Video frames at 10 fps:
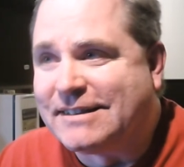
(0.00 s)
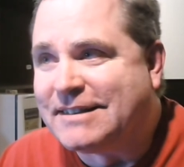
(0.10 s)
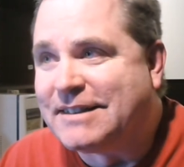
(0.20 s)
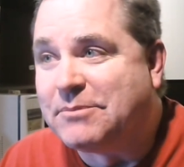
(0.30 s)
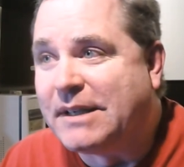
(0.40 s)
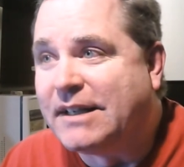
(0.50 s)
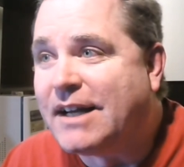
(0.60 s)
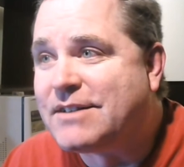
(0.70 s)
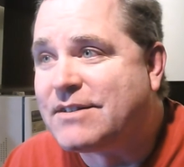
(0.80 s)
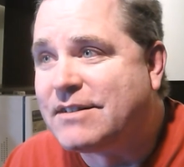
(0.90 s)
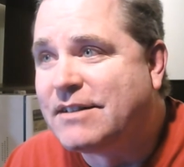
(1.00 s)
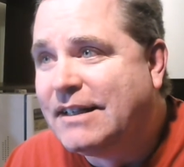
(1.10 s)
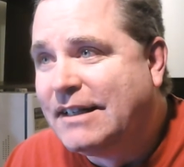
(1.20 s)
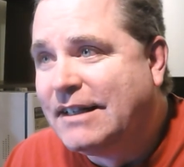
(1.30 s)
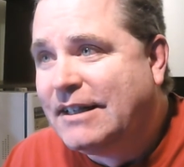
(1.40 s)
It would be nice, to,
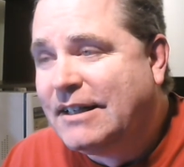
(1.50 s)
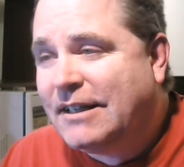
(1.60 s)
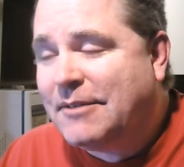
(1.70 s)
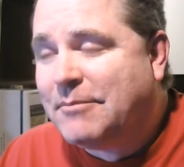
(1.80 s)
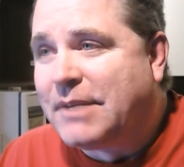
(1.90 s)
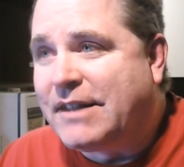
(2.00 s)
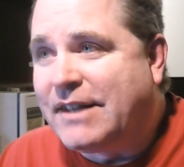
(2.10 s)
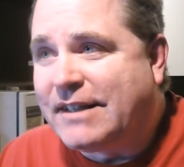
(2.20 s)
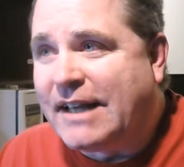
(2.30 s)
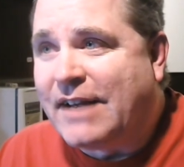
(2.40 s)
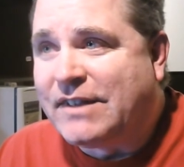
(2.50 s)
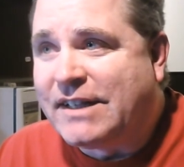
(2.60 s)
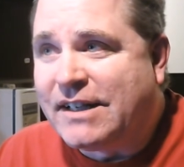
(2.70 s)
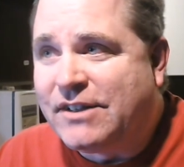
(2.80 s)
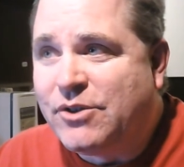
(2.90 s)
but I think they have to
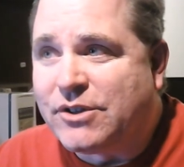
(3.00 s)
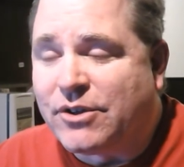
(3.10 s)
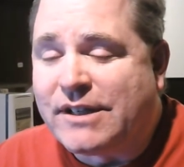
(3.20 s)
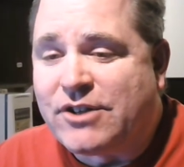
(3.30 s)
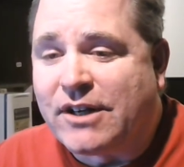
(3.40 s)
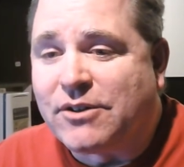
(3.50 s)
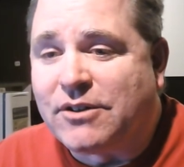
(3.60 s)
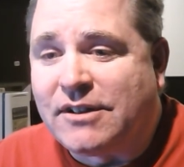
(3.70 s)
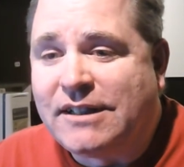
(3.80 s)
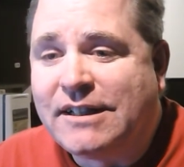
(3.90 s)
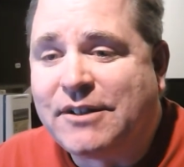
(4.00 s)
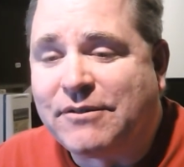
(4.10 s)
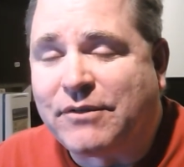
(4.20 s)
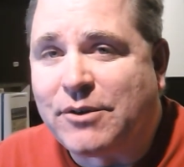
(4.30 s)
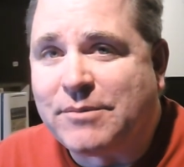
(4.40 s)
get a new attorney general
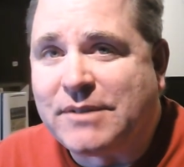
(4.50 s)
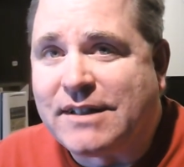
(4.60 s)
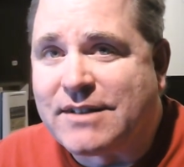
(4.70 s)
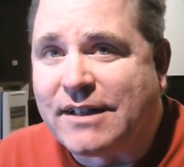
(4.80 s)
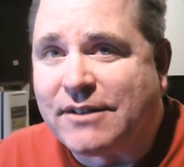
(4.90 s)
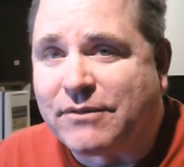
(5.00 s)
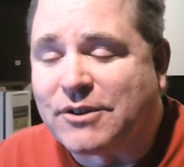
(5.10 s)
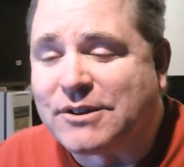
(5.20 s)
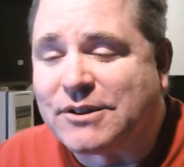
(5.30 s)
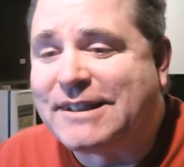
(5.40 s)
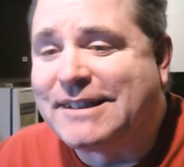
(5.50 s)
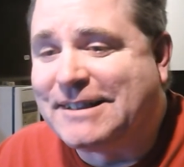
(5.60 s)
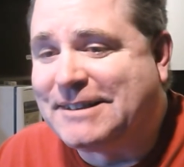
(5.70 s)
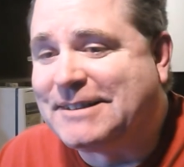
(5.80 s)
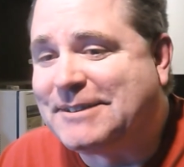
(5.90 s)
confirmed in the Senate first.
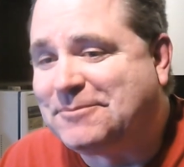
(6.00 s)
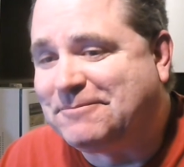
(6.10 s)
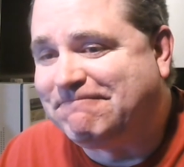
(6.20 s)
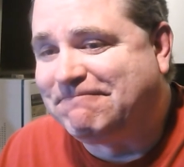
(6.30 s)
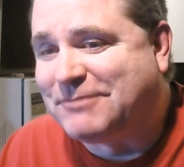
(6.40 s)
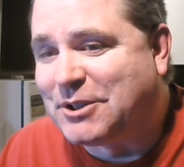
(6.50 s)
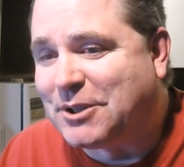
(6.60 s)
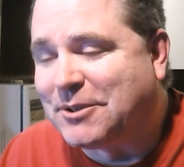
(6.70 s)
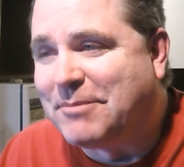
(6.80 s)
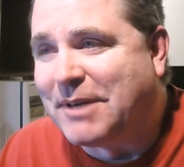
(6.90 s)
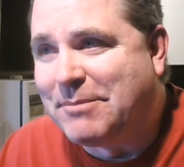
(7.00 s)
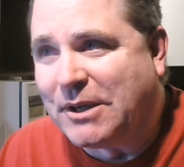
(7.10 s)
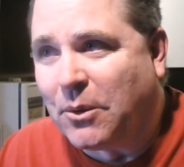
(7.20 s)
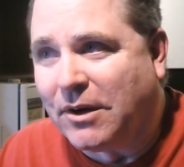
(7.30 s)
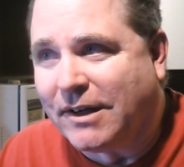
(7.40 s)
So it might be
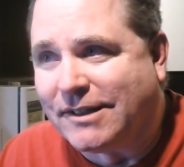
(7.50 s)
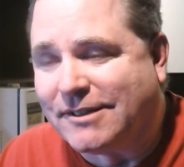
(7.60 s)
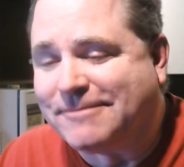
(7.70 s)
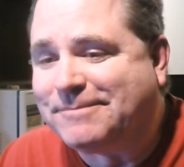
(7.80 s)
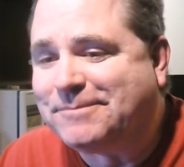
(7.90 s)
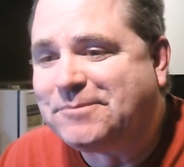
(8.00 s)
a while.